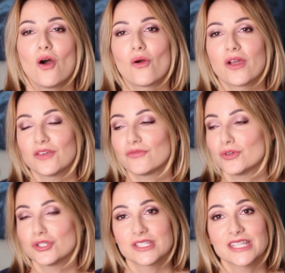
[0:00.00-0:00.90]
or if
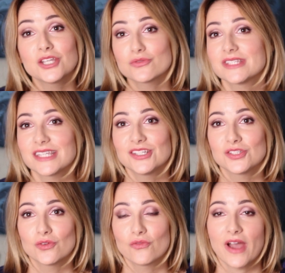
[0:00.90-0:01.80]
you're just interested
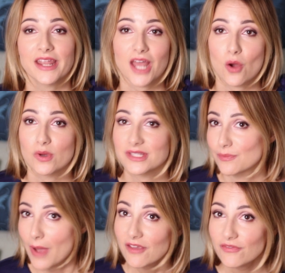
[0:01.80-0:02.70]
to find out
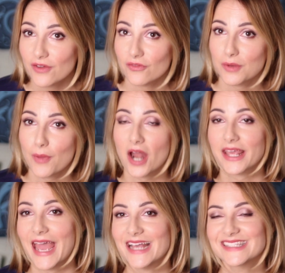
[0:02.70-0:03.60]
what's my favorite
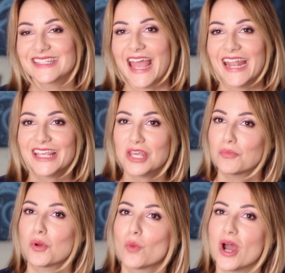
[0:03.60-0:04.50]
podcast, then
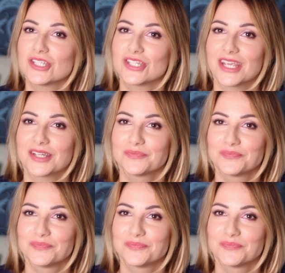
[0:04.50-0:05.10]
keep on watching.